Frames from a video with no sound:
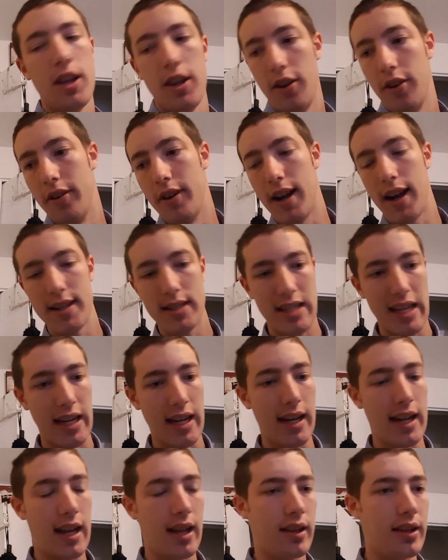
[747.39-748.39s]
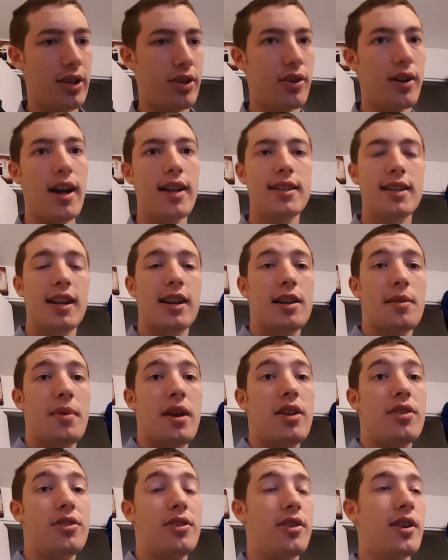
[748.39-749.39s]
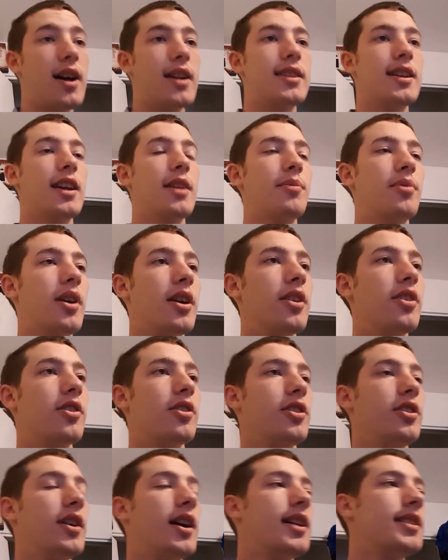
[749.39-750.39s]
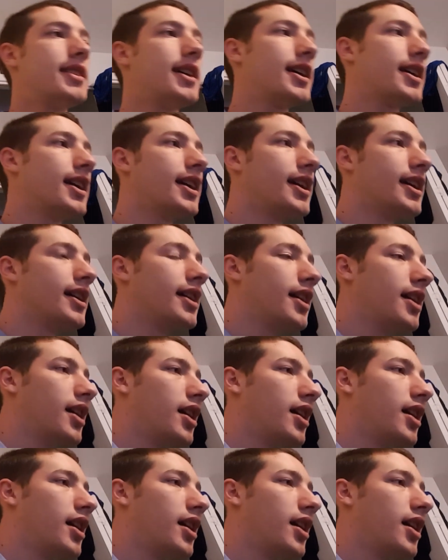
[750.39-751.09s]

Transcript: You're not taking Alien, you're not taking Commando, you're not taking Predator, you're not taking